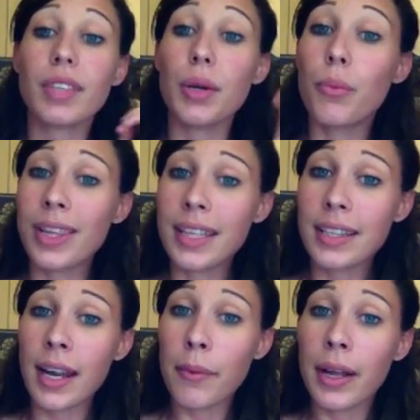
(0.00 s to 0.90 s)
One thing
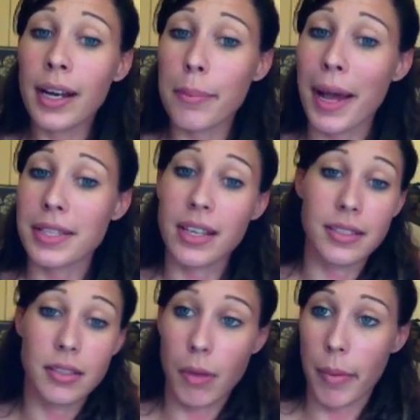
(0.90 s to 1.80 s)
that I wanted to pass on
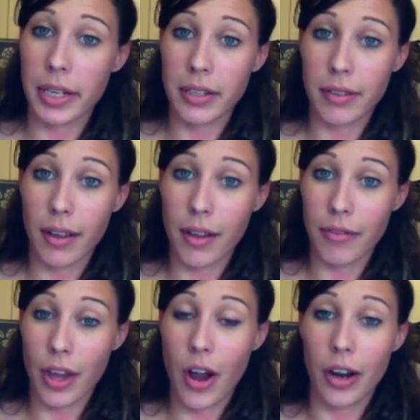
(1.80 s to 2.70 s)
to Mommy
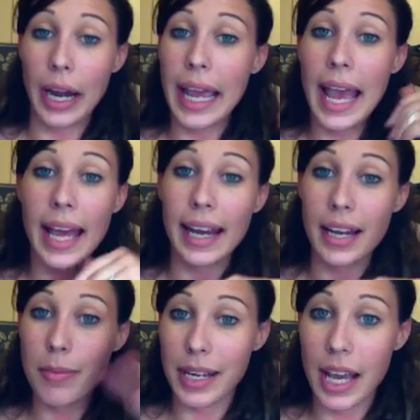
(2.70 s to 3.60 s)
of the Ari and
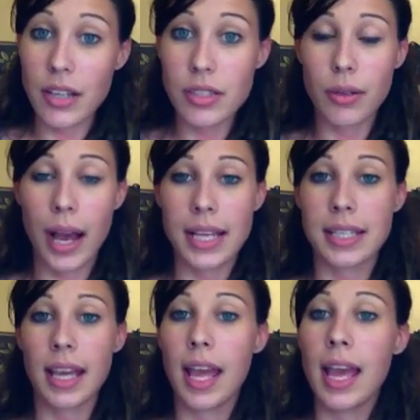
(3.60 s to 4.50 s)
anybody else who has
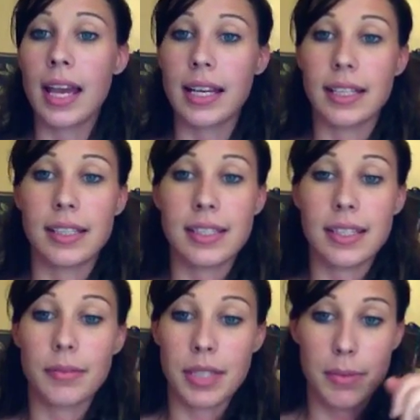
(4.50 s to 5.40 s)
it is
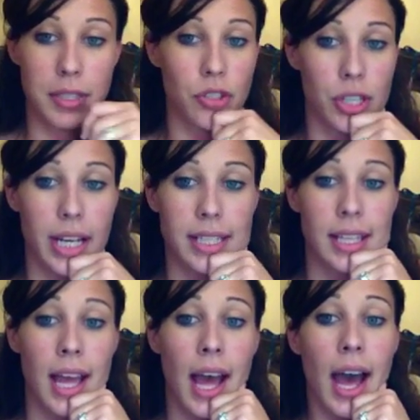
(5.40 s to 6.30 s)
some tips and tricks.
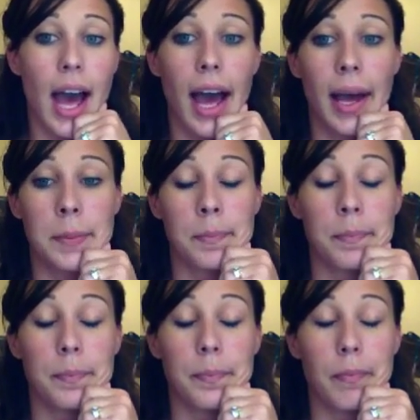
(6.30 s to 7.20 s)

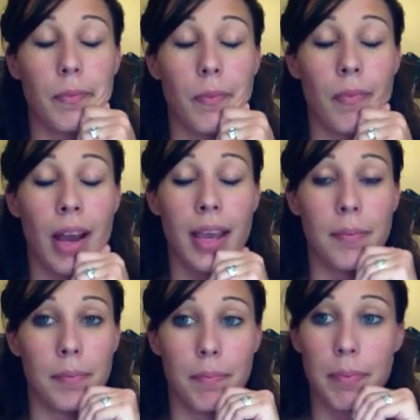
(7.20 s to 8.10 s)

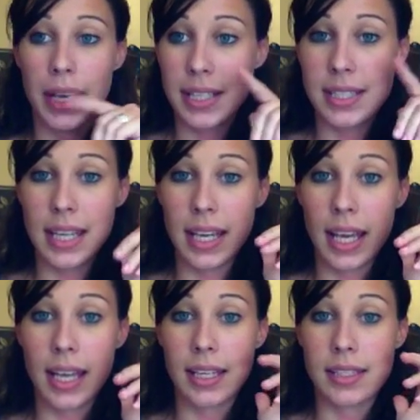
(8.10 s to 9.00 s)
My biggest
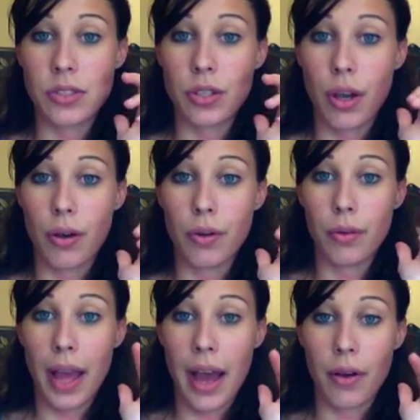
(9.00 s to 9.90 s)
thing is to
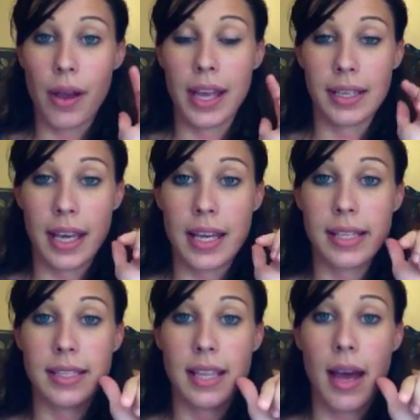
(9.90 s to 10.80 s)
go out and
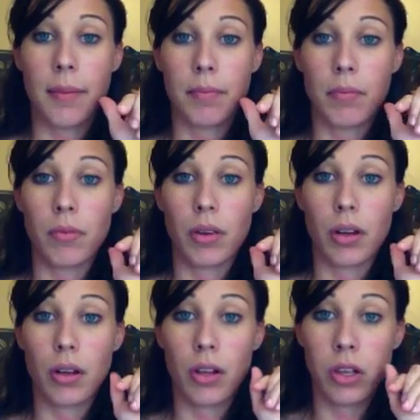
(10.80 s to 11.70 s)
get some
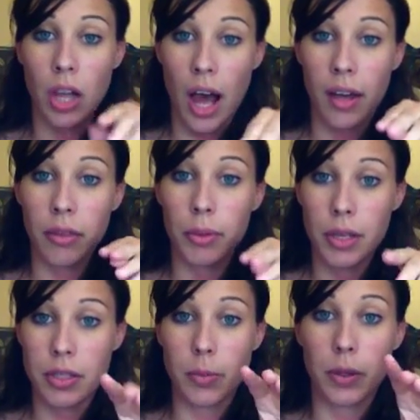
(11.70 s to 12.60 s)
cloth
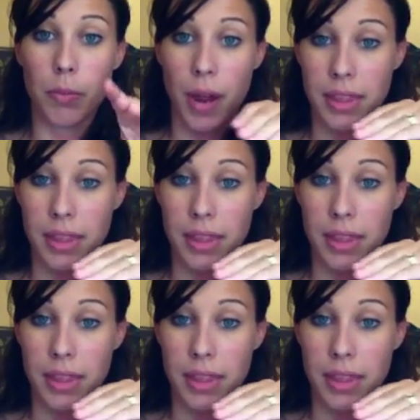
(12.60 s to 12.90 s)
reusable